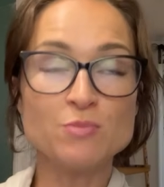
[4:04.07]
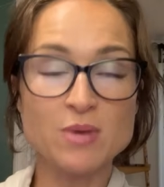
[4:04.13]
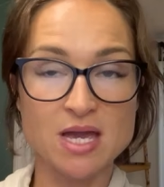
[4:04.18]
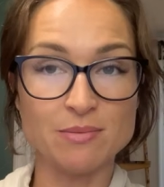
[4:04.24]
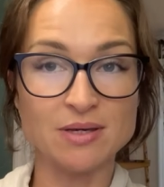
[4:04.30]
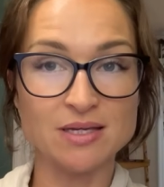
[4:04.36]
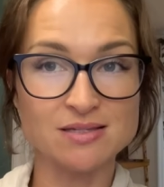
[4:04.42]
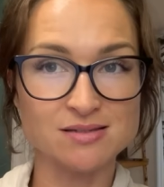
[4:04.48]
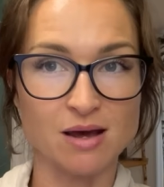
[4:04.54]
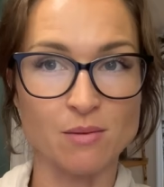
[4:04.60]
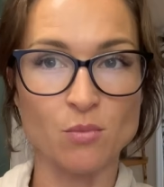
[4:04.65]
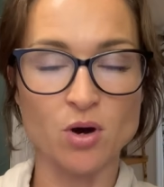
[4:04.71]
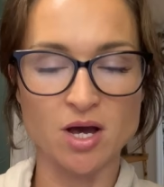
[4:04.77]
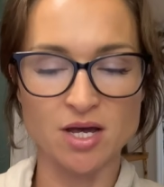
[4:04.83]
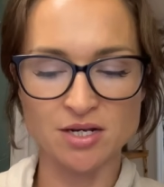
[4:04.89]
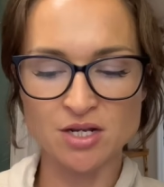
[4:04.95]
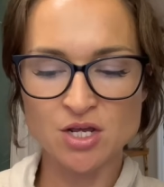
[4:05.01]
may be
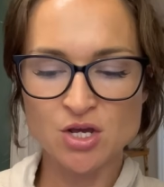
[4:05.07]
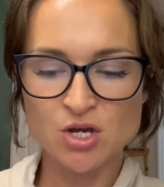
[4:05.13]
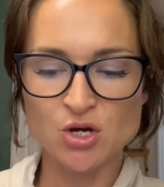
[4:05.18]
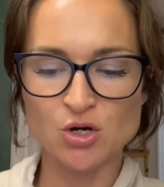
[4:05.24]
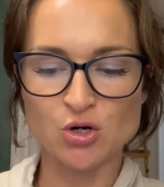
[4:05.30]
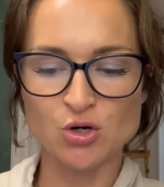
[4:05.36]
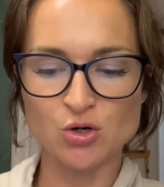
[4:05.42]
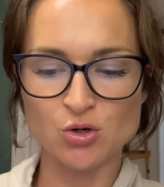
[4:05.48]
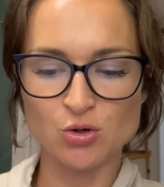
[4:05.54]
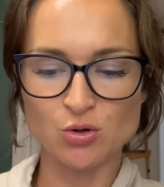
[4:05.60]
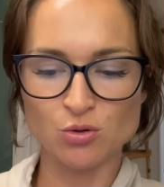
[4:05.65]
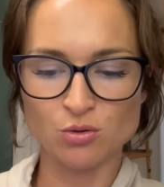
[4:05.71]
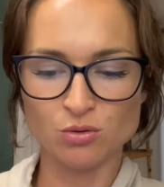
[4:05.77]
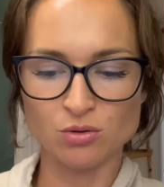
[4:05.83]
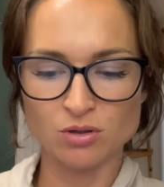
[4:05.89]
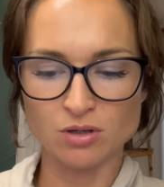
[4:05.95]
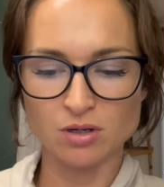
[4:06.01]
someone
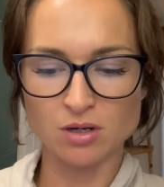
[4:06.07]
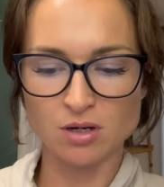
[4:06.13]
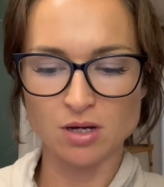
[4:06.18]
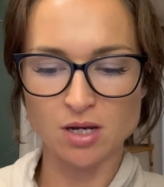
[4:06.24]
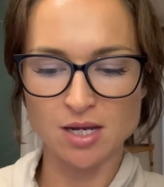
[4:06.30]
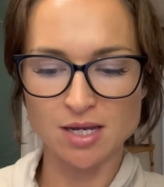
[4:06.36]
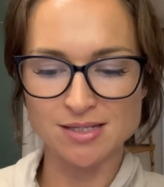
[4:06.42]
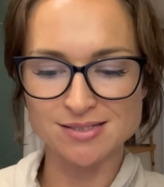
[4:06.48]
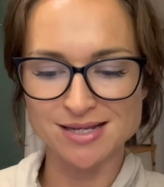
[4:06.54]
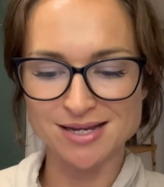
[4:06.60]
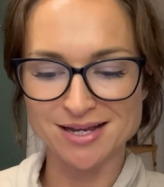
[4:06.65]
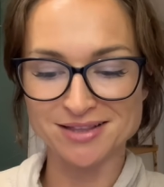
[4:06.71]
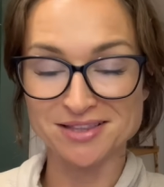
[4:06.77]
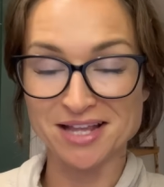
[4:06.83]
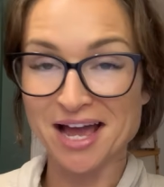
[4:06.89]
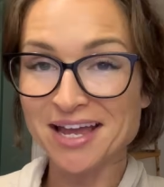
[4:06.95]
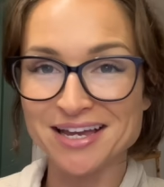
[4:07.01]
who is like a
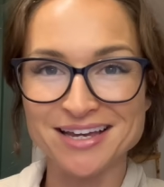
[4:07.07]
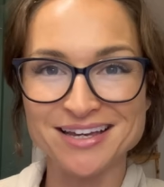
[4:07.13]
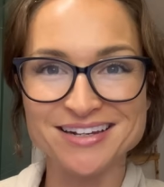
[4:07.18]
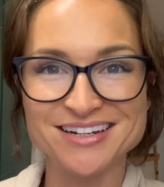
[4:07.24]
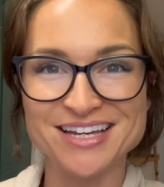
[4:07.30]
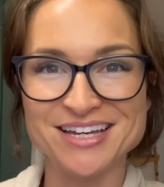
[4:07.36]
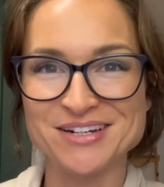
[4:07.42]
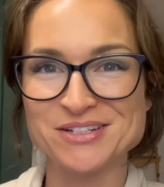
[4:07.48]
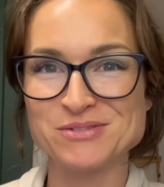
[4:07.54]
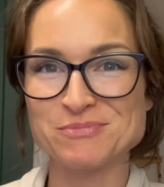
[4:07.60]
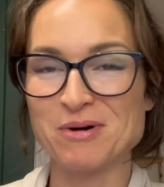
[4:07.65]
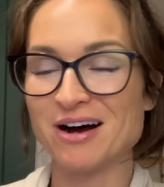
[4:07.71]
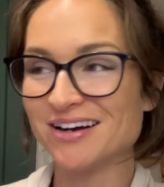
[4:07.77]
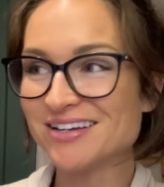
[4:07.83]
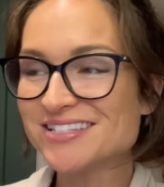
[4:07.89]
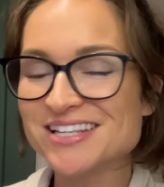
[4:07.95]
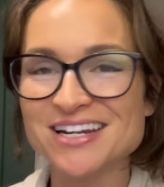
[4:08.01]
light and is
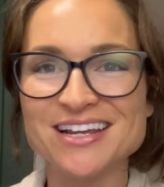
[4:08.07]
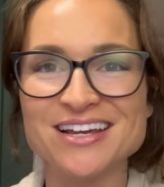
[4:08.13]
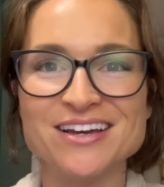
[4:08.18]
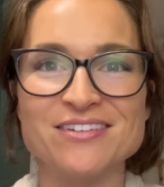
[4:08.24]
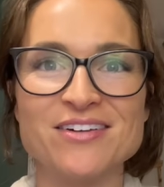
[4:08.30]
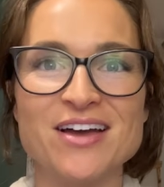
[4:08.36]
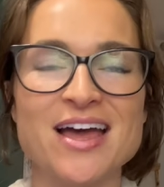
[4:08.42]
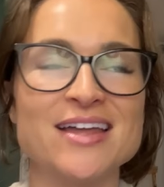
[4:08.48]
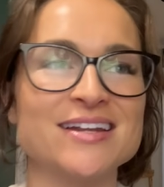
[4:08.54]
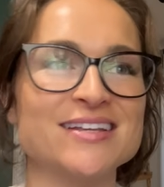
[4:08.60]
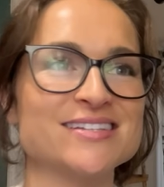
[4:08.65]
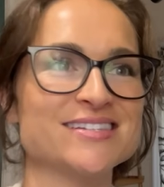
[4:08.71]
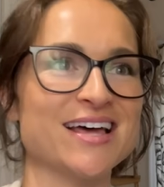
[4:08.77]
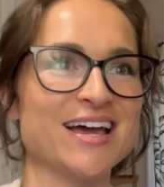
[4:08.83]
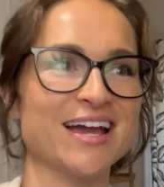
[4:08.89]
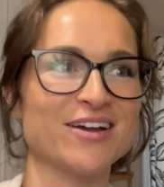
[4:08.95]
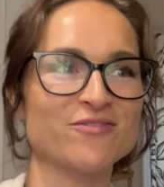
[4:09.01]
positive and is
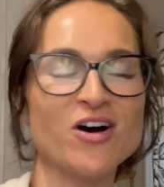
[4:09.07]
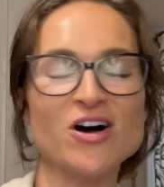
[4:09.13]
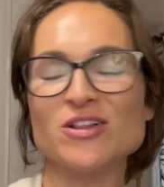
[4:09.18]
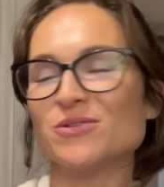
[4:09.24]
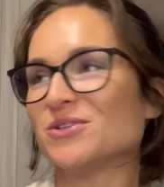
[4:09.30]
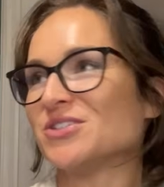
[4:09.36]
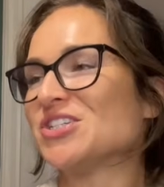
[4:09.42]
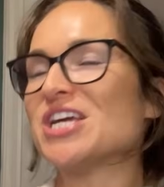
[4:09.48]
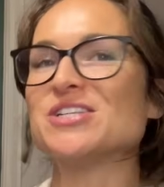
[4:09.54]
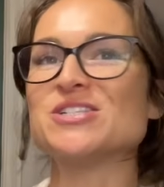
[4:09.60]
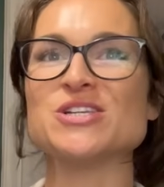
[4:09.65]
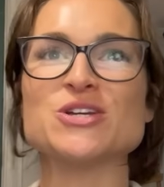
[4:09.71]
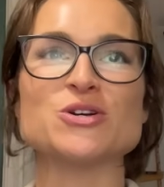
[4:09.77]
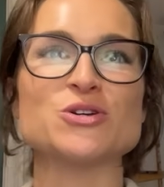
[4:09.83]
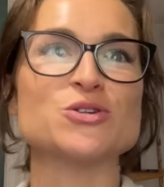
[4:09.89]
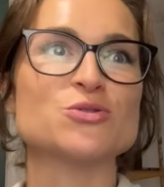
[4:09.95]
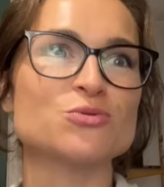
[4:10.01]
like chasing
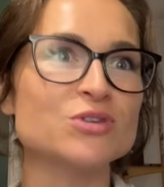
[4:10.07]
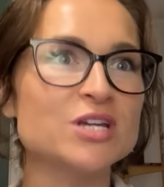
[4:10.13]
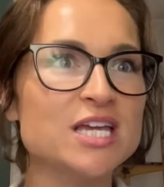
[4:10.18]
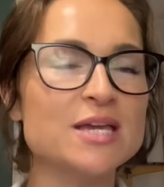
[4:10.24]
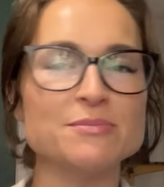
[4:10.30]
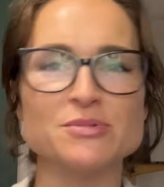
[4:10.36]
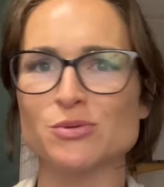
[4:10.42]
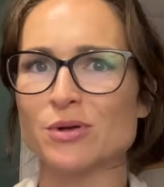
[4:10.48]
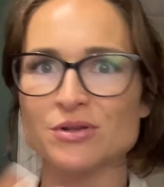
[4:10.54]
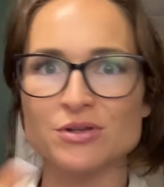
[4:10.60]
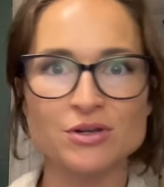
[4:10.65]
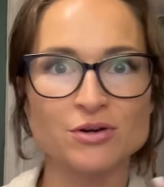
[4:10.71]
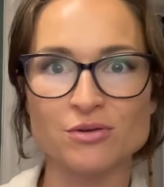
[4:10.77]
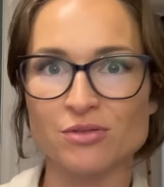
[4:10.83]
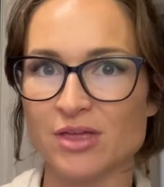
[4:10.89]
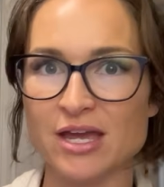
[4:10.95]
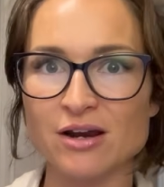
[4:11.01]
your dreams, whether
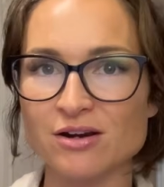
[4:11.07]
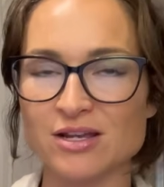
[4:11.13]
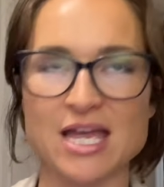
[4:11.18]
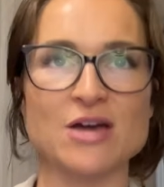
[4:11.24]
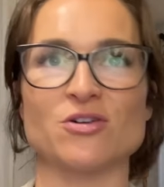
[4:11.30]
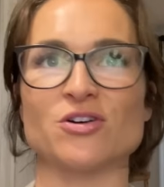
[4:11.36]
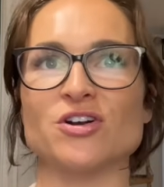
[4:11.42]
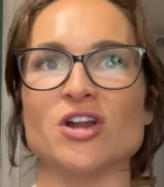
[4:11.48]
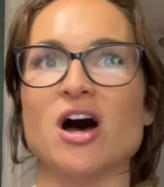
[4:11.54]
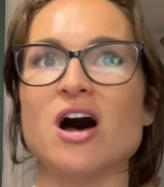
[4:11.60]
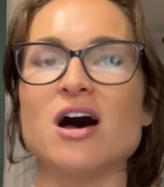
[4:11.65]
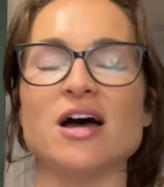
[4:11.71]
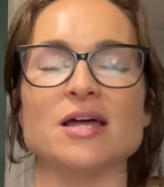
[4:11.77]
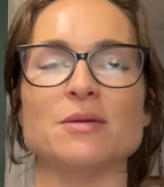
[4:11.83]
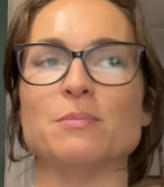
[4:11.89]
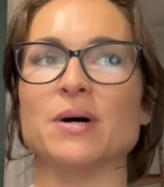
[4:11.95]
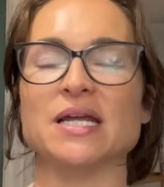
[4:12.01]
you're there yet or
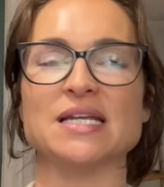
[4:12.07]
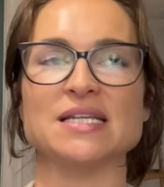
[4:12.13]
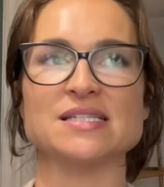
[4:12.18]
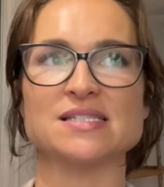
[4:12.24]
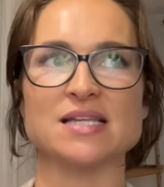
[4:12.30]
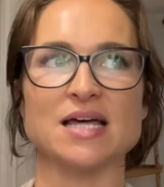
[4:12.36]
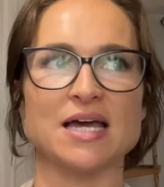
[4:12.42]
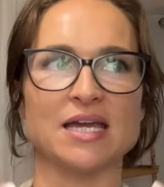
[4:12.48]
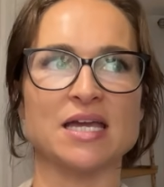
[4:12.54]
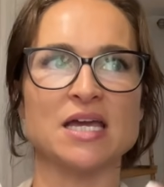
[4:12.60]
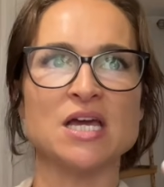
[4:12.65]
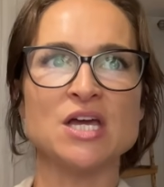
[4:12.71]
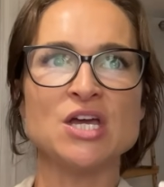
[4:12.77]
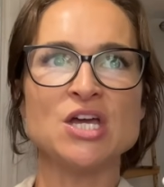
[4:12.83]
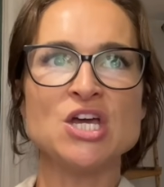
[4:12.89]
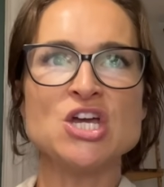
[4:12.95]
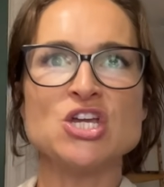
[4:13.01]
not. But it's like
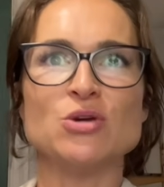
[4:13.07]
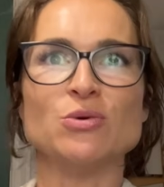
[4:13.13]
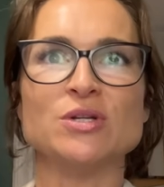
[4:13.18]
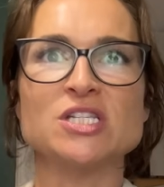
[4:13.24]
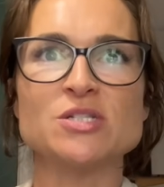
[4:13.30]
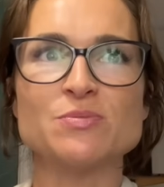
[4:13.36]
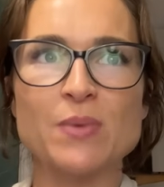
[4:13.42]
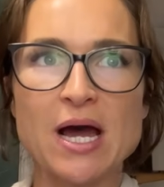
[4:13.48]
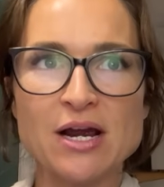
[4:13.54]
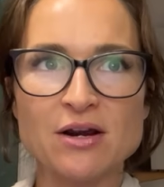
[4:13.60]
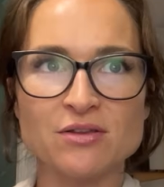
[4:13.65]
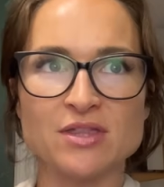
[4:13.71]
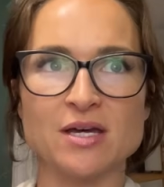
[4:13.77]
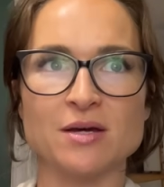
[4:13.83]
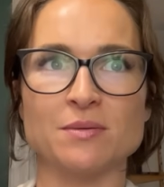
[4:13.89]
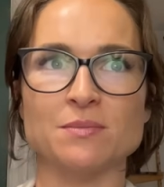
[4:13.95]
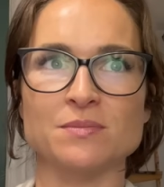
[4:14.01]
you inspired
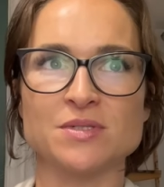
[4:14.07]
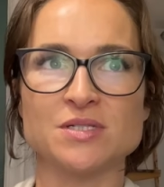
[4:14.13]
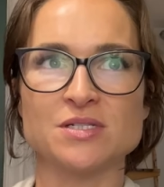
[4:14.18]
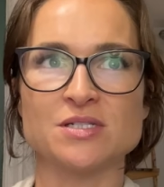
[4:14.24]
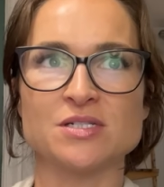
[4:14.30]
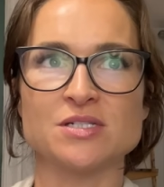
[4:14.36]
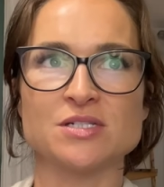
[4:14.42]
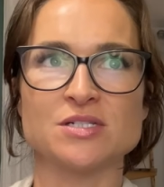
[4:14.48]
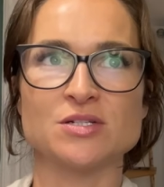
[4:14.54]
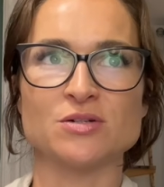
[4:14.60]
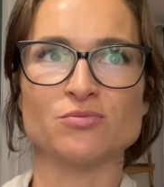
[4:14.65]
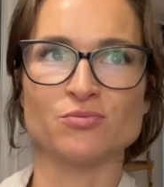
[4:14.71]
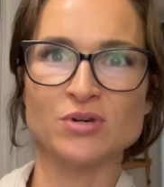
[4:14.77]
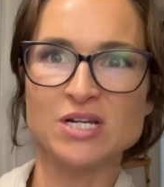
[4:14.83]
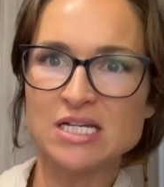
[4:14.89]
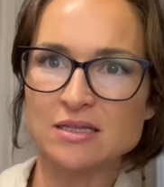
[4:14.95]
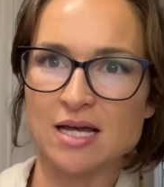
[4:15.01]
them to
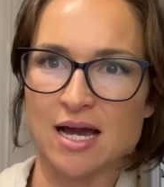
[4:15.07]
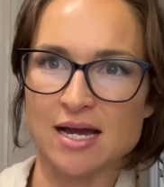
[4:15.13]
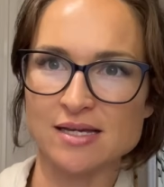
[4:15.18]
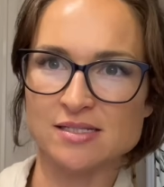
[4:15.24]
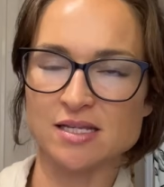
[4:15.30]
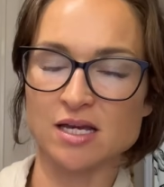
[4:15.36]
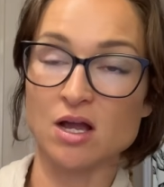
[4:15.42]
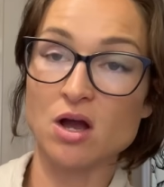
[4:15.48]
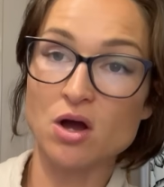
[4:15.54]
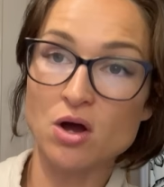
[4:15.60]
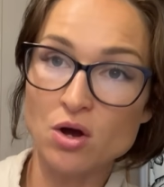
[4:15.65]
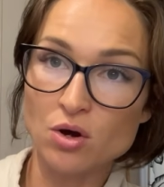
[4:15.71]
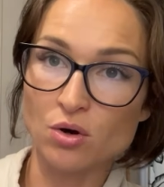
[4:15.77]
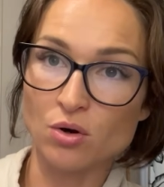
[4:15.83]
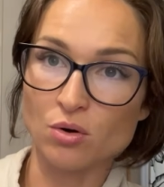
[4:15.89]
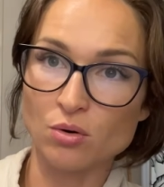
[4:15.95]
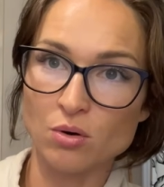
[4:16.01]
realize like,
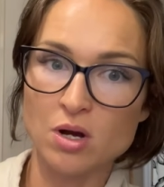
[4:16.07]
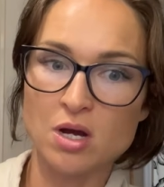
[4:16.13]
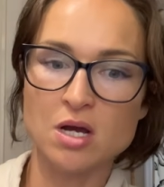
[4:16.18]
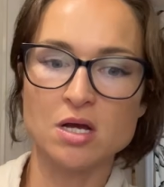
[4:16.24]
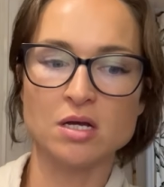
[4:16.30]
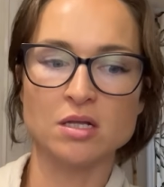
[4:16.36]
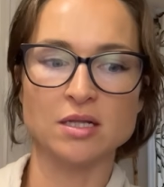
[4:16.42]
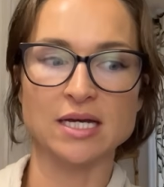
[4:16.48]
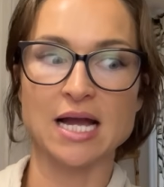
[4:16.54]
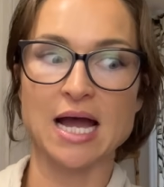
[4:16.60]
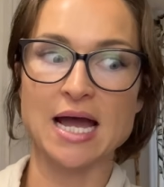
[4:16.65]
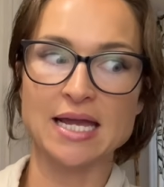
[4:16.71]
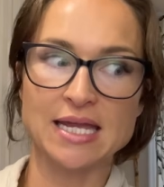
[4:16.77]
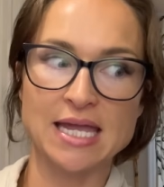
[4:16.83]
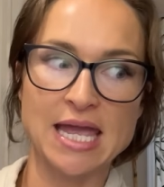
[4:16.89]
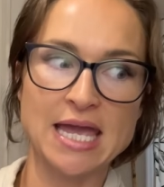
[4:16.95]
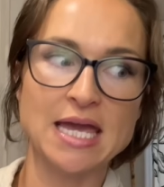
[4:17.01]
oh, like
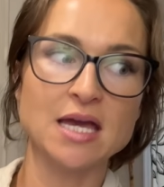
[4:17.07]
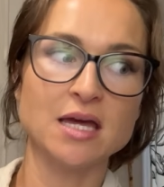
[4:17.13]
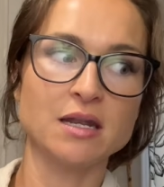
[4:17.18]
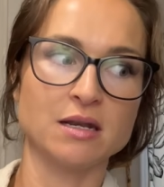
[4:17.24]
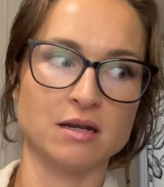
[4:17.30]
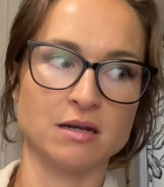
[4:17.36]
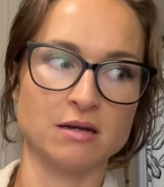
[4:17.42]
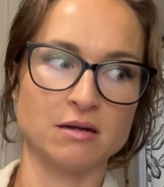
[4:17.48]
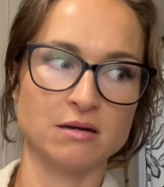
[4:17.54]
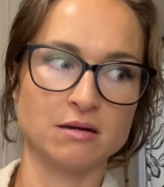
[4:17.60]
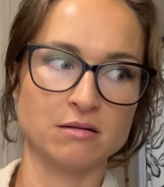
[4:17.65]
I can